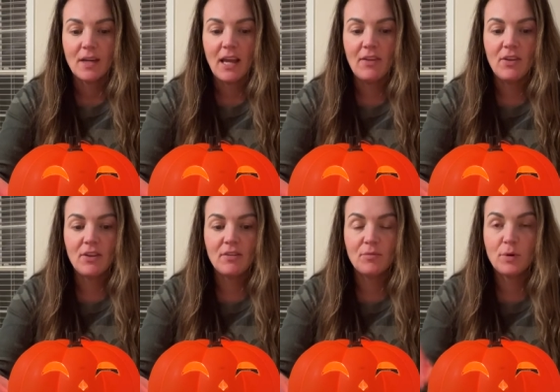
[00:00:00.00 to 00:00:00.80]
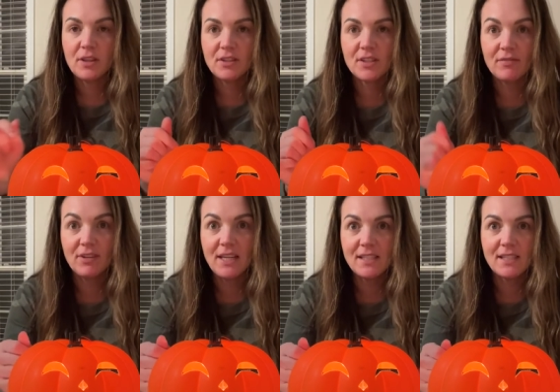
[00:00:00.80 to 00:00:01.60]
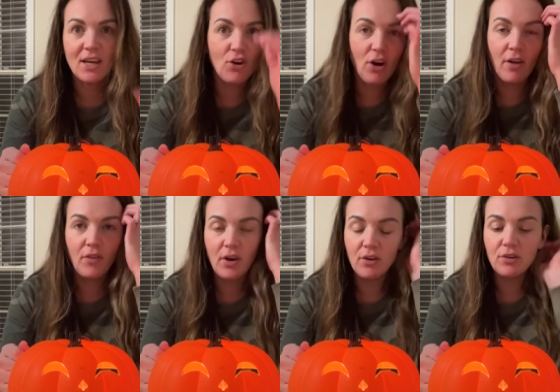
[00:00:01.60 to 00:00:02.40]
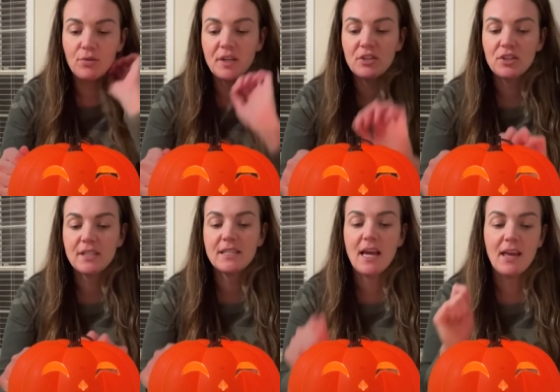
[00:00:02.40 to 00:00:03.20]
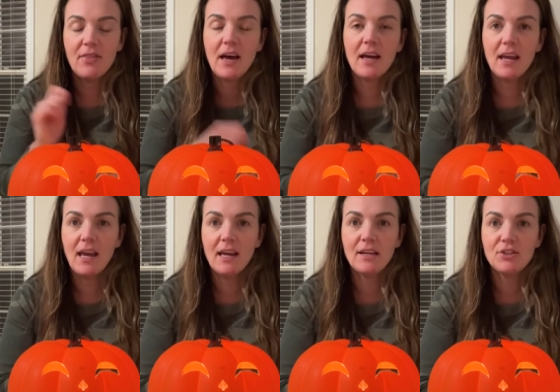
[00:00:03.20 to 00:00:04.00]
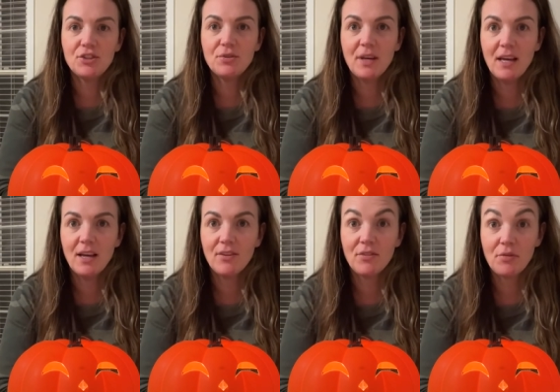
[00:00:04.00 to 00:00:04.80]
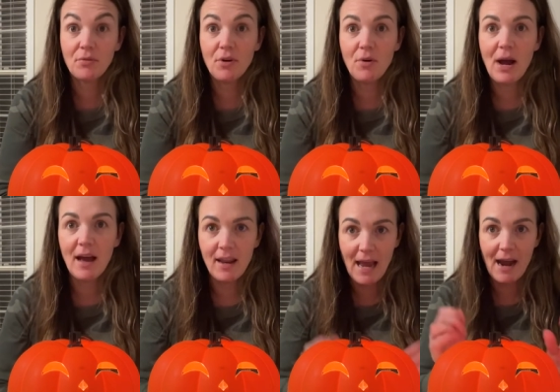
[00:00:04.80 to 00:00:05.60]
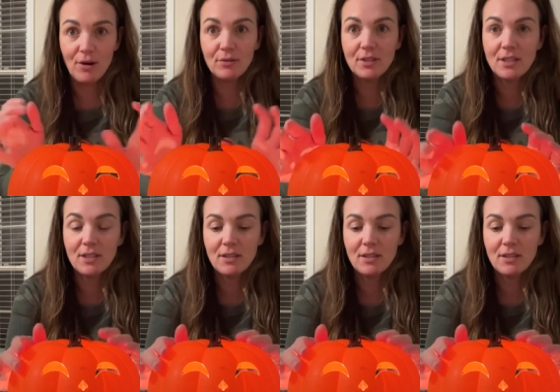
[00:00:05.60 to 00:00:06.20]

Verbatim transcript: And then the, once the fleas get on there, you can just take that and you can throw it out.